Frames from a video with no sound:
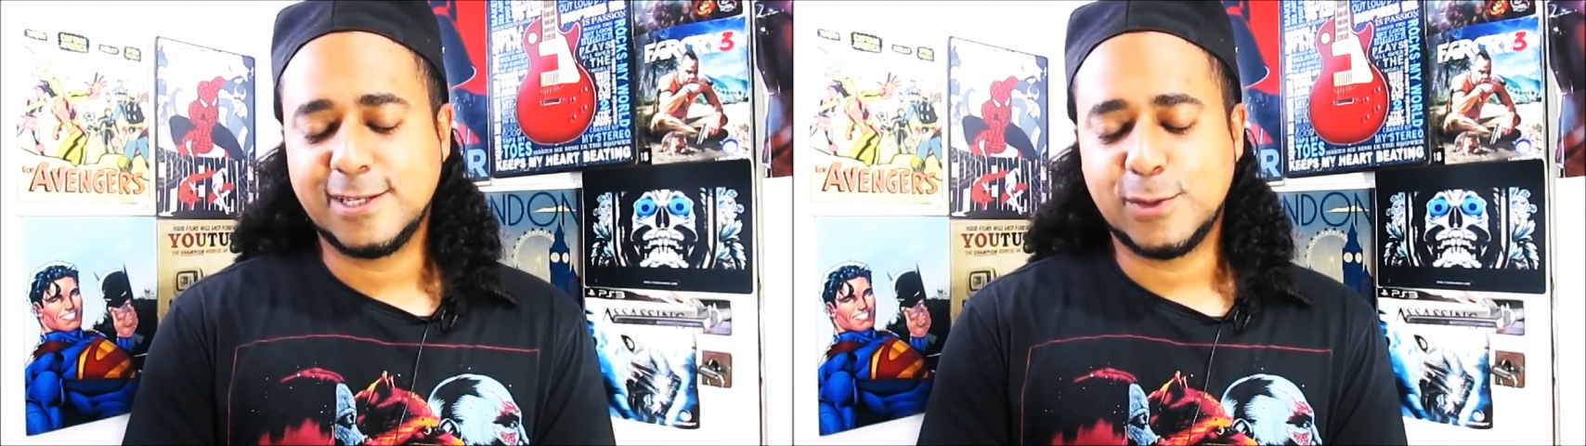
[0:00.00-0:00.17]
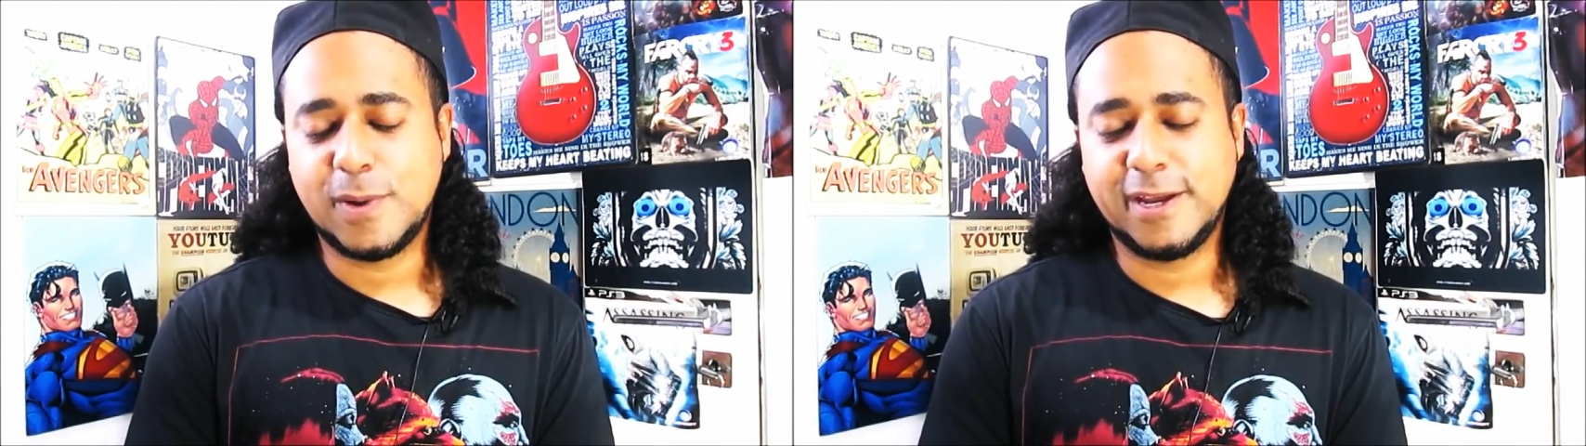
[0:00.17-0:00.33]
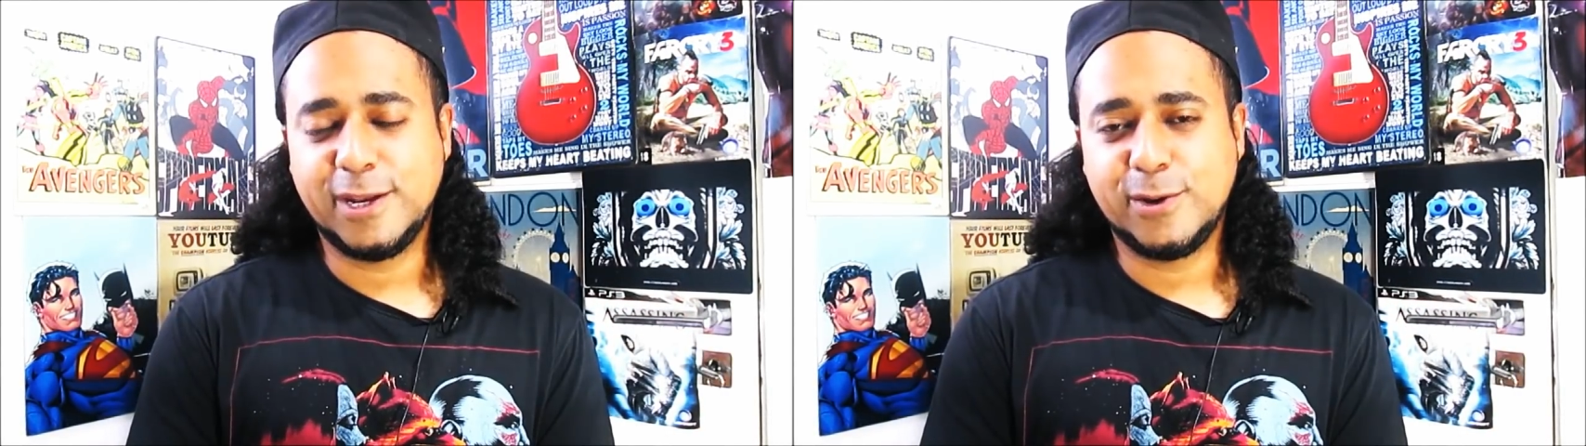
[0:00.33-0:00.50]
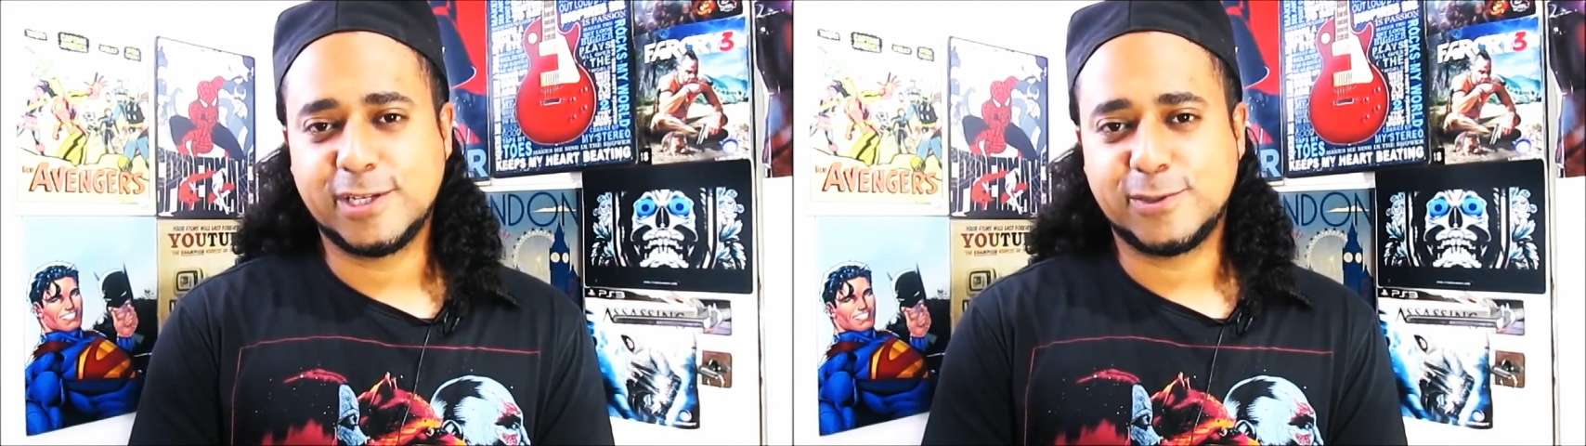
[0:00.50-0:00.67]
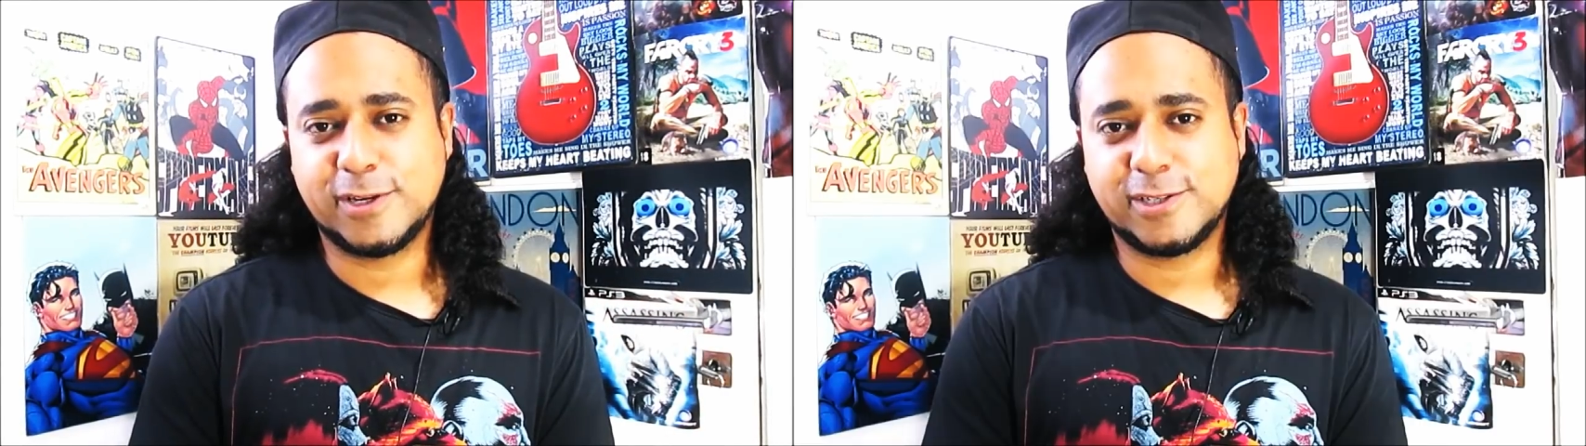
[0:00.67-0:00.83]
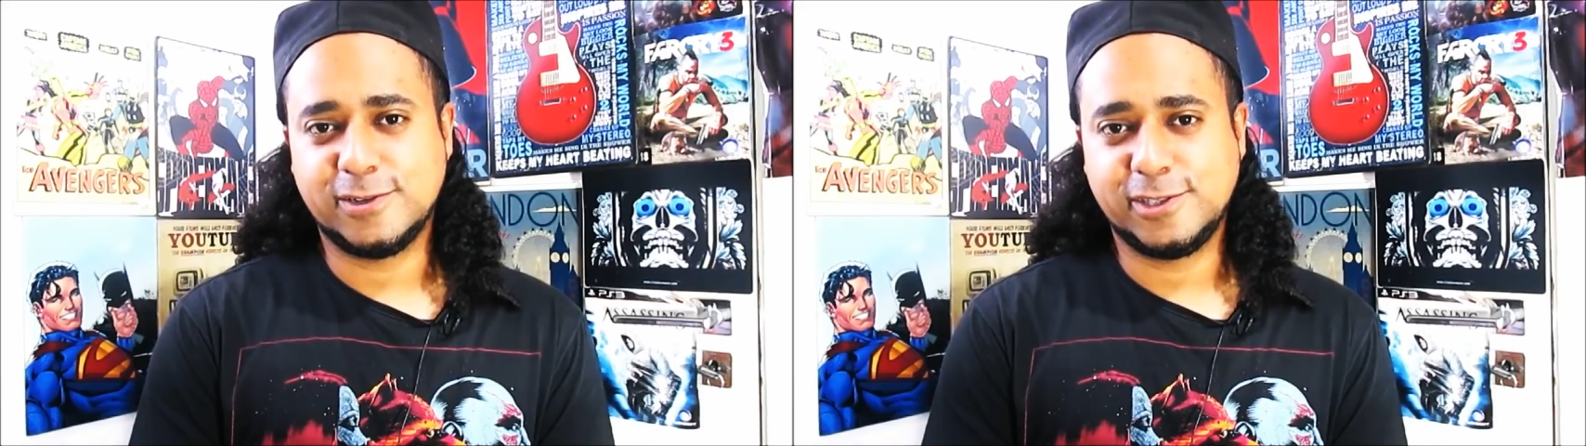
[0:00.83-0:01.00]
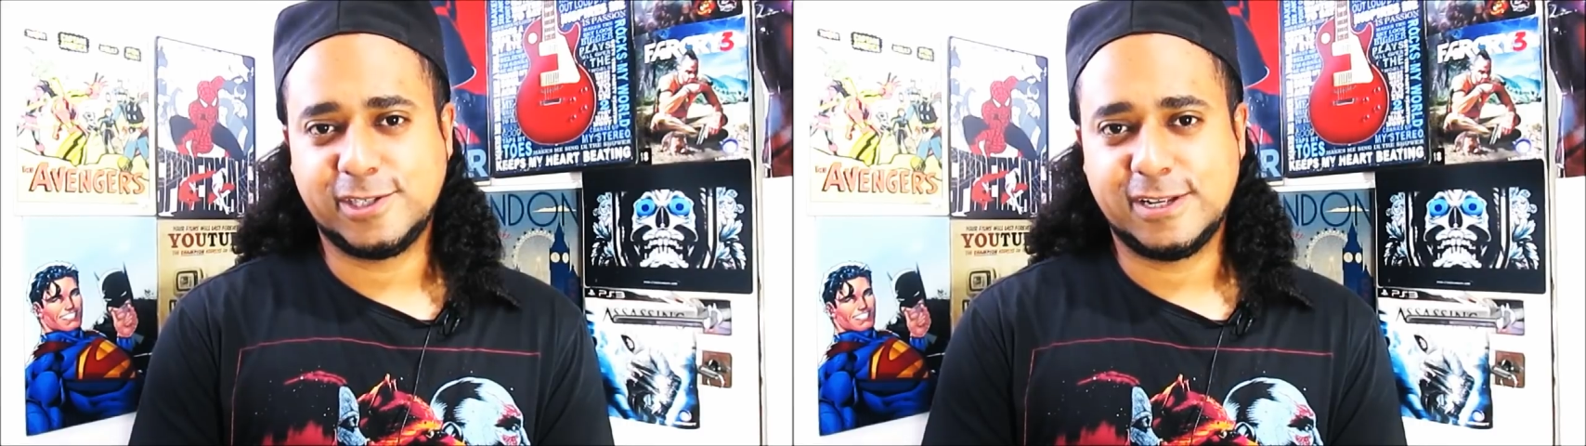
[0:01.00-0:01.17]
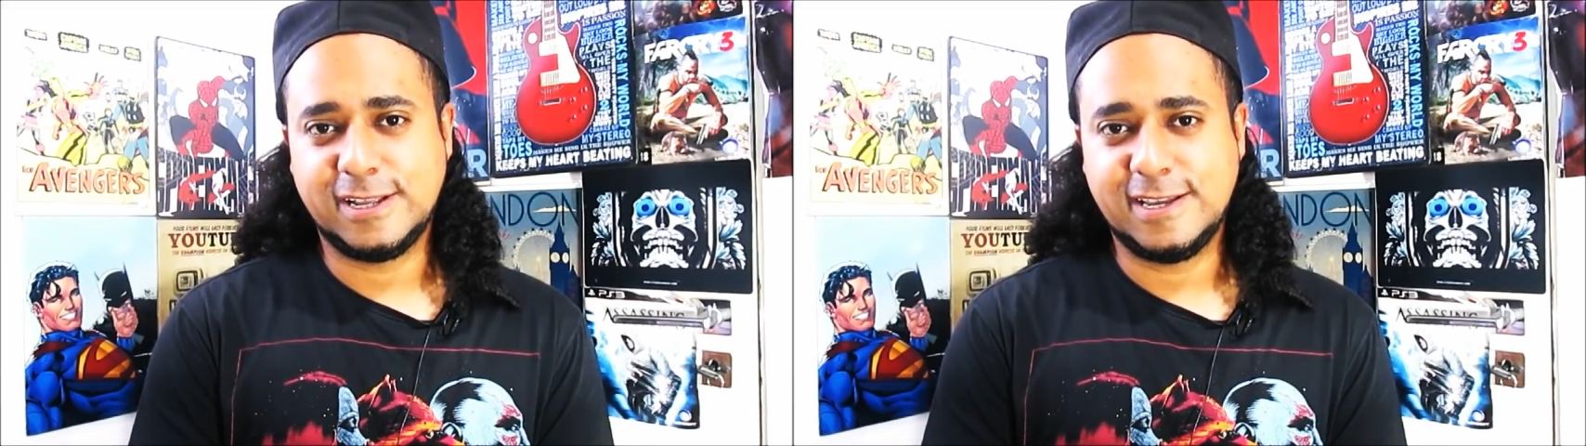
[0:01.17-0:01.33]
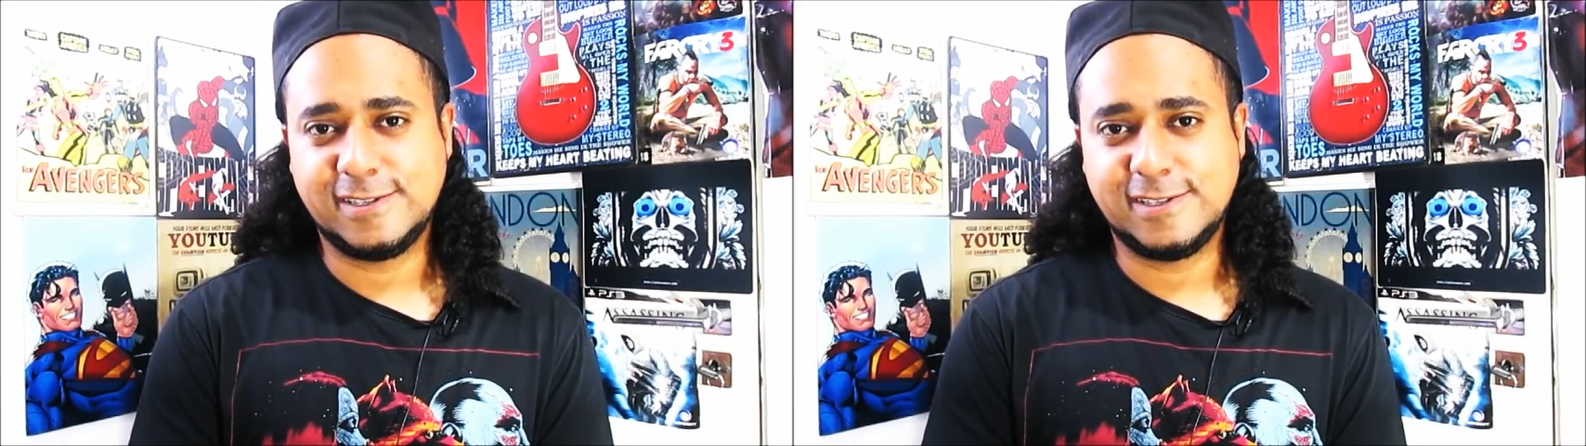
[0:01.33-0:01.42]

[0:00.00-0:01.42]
So my New Year's resolution